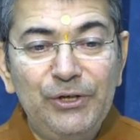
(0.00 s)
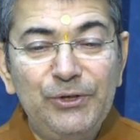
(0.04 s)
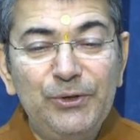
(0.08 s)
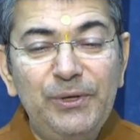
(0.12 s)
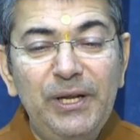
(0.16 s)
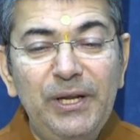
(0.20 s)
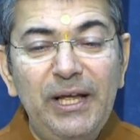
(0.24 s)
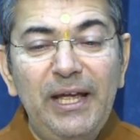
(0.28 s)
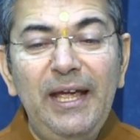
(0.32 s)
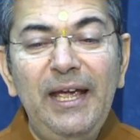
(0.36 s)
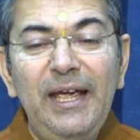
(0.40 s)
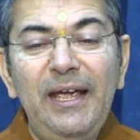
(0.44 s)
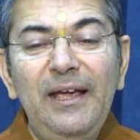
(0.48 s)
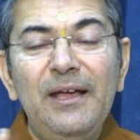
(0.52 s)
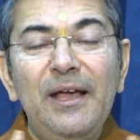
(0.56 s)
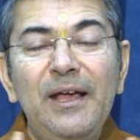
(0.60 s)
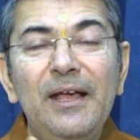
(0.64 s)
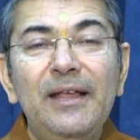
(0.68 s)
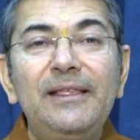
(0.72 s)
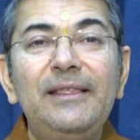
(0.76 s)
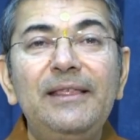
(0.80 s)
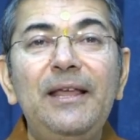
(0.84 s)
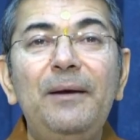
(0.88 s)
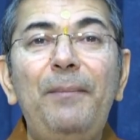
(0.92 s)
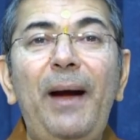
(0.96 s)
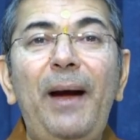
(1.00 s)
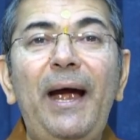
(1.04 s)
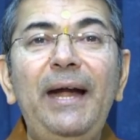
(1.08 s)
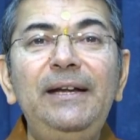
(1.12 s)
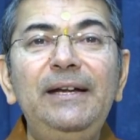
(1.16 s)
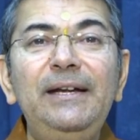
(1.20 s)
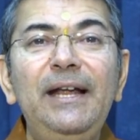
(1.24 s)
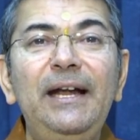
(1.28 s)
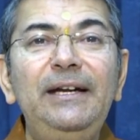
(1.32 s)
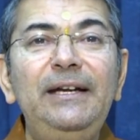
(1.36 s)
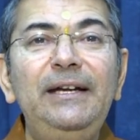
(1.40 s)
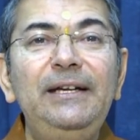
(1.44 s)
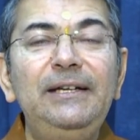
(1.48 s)
Today the
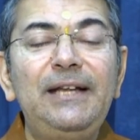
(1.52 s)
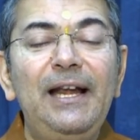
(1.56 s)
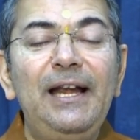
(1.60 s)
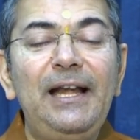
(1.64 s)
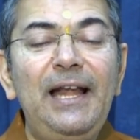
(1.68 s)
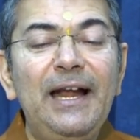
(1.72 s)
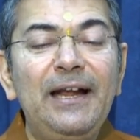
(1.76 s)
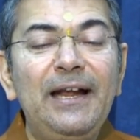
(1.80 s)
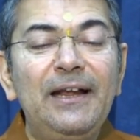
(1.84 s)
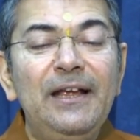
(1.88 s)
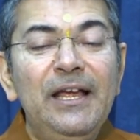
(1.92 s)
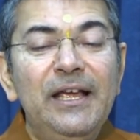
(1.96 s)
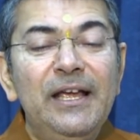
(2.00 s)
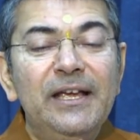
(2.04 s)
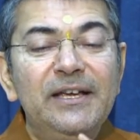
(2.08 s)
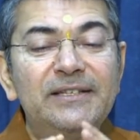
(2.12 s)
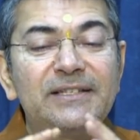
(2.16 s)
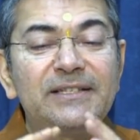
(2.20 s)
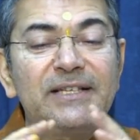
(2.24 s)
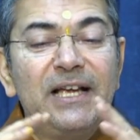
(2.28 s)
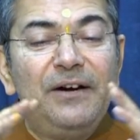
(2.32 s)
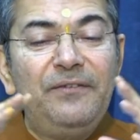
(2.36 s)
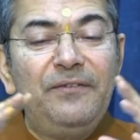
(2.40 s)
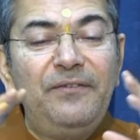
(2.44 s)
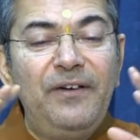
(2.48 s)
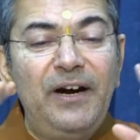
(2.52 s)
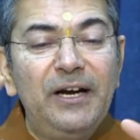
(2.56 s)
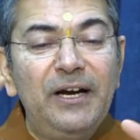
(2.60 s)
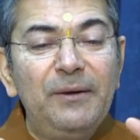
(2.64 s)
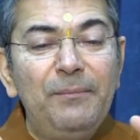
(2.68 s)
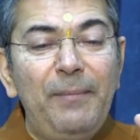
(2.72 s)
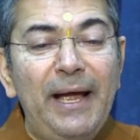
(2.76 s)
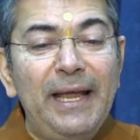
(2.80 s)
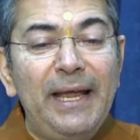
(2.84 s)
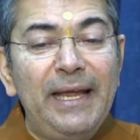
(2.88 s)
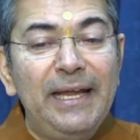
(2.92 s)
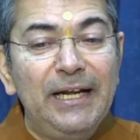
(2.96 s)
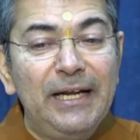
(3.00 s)
mind and intellect is covered
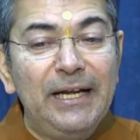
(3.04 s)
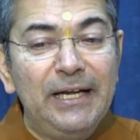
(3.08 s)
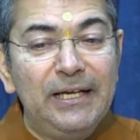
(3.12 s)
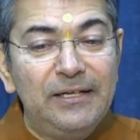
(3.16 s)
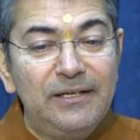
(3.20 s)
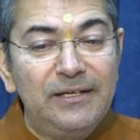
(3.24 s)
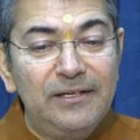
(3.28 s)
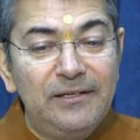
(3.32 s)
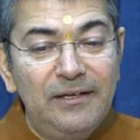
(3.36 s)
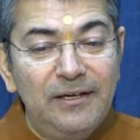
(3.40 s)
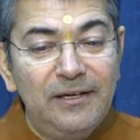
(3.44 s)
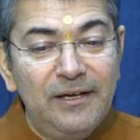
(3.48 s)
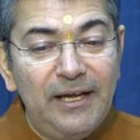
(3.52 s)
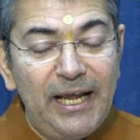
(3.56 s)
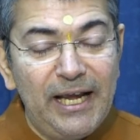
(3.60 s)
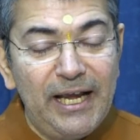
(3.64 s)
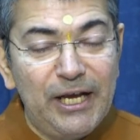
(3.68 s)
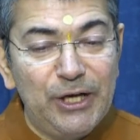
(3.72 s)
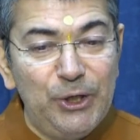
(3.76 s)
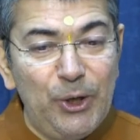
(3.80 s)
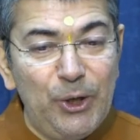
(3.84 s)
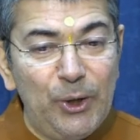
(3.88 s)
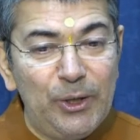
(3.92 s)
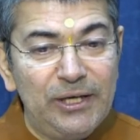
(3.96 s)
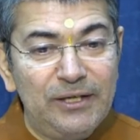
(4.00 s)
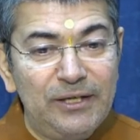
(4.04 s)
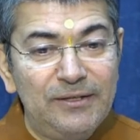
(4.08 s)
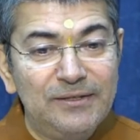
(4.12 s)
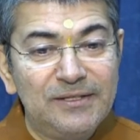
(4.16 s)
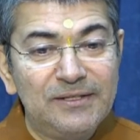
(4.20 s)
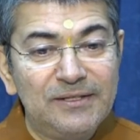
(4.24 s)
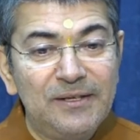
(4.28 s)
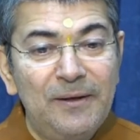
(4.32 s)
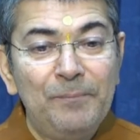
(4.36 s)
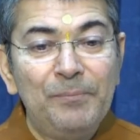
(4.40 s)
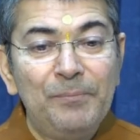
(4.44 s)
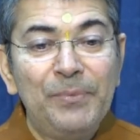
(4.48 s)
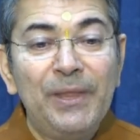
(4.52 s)
by
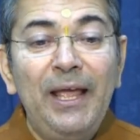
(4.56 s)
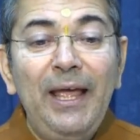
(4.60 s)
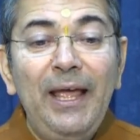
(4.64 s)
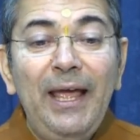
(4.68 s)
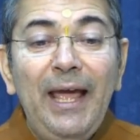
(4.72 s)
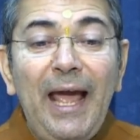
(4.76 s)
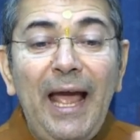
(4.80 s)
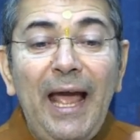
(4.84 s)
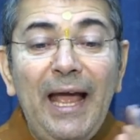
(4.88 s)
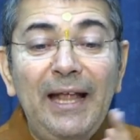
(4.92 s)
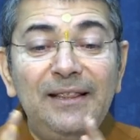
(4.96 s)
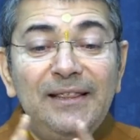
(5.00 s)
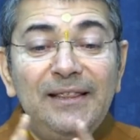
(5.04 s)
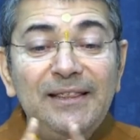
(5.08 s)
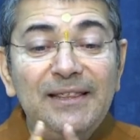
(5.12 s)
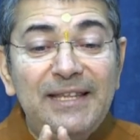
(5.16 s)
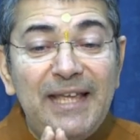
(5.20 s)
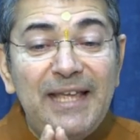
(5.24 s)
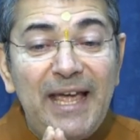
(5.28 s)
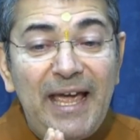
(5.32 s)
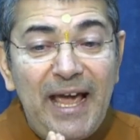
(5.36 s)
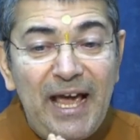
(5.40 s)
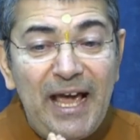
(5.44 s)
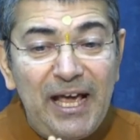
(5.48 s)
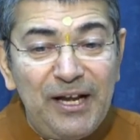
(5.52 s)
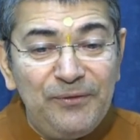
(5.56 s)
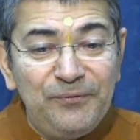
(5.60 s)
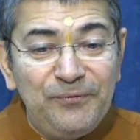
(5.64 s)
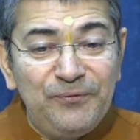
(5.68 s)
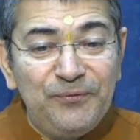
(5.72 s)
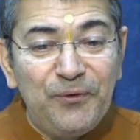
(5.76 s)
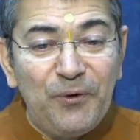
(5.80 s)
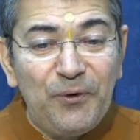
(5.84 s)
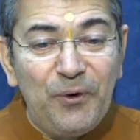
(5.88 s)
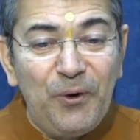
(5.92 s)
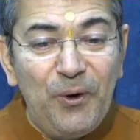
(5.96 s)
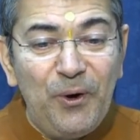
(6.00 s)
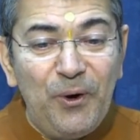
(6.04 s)
ignorance and
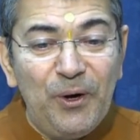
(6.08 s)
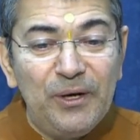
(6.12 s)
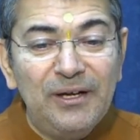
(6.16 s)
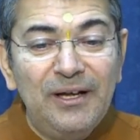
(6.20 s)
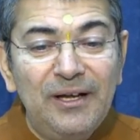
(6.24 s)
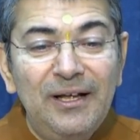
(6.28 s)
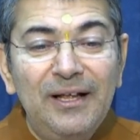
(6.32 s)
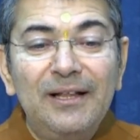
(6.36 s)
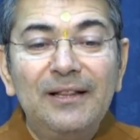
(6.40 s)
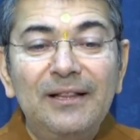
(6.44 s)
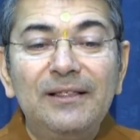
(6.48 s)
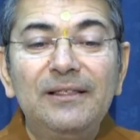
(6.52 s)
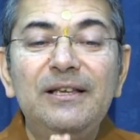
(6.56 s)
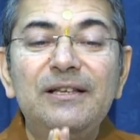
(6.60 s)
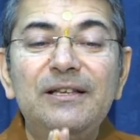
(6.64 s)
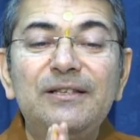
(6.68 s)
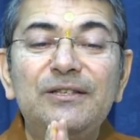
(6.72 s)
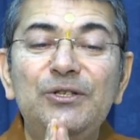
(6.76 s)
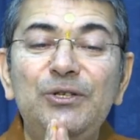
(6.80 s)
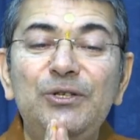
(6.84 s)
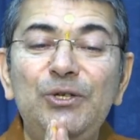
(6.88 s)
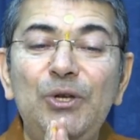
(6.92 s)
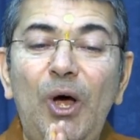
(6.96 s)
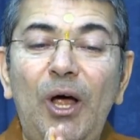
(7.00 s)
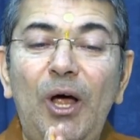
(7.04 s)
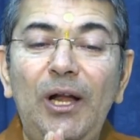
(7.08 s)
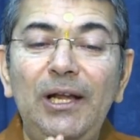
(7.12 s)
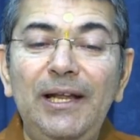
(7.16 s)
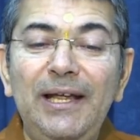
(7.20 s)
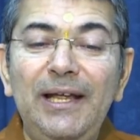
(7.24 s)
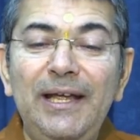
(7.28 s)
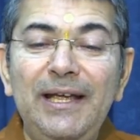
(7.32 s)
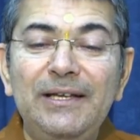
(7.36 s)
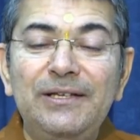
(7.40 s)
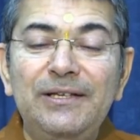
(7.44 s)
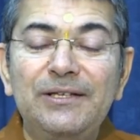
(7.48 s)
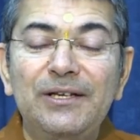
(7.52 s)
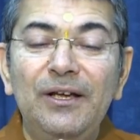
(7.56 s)
therefore this
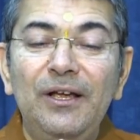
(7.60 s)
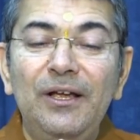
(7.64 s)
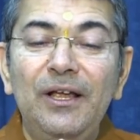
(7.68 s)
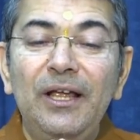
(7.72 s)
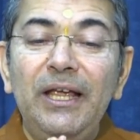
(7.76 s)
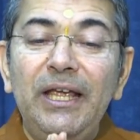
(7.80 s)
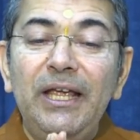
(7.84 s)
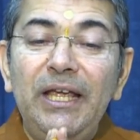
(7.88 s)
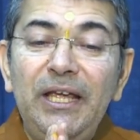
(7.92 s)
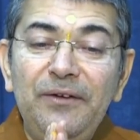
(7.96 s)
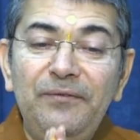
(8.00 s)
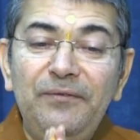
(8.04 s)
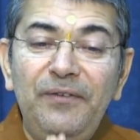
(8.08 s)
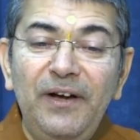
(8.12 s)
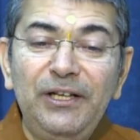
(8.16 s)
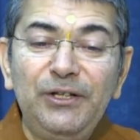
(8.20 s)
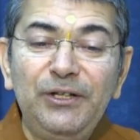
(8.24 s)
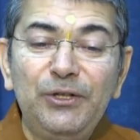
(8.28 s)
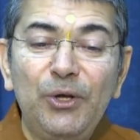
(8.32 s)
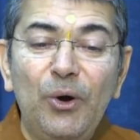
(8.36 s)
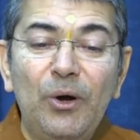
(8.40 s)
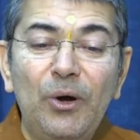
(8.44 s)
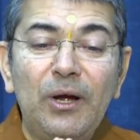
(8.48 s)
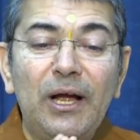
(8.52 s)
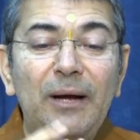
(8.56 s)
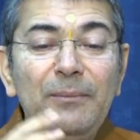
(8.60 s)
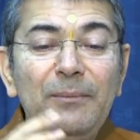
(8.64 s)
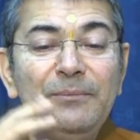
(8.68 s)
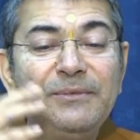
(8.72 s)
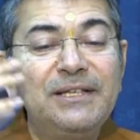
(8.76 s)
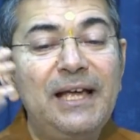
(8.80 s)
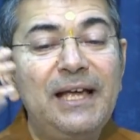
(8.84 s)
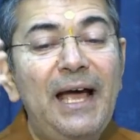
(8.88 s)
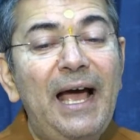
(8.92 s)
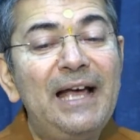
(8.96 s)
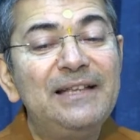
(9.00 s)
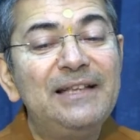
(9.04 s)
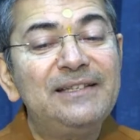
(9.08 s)
knowledge, even though
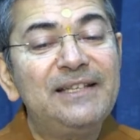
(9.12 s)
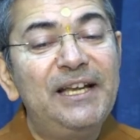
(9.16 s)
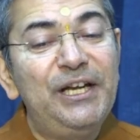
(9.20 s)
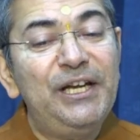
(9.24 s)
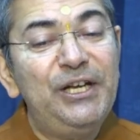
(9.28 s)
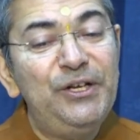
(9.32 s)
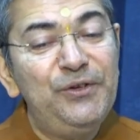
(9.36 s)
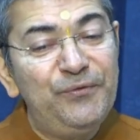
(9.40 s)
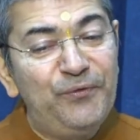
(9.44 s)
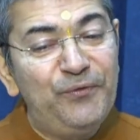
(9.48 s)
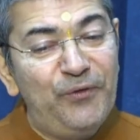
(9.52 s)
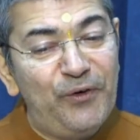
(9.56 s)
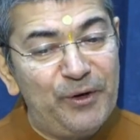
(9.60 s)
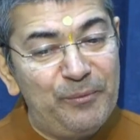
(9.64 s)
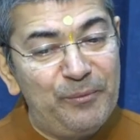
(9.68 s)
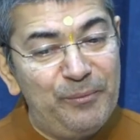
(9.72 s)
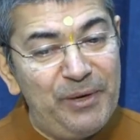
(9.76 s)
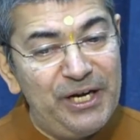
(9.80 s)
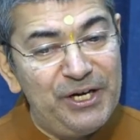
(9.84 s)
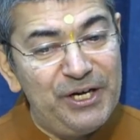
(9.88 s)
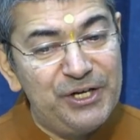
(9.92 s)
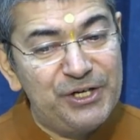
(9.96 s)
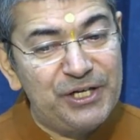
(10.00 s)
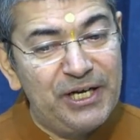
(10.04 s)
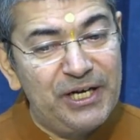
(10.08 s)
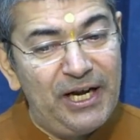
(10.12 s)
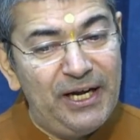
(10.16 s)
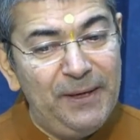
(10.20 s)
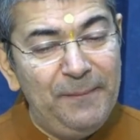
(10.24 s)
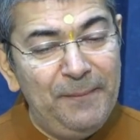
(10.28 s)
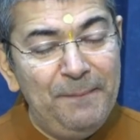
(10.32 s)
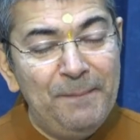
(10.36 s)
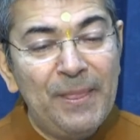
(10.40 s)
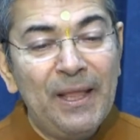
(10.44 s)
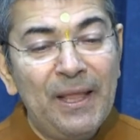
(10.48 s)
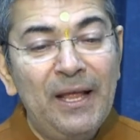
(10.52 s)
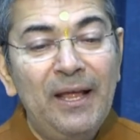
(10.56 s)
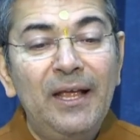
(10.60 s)
comes as an information,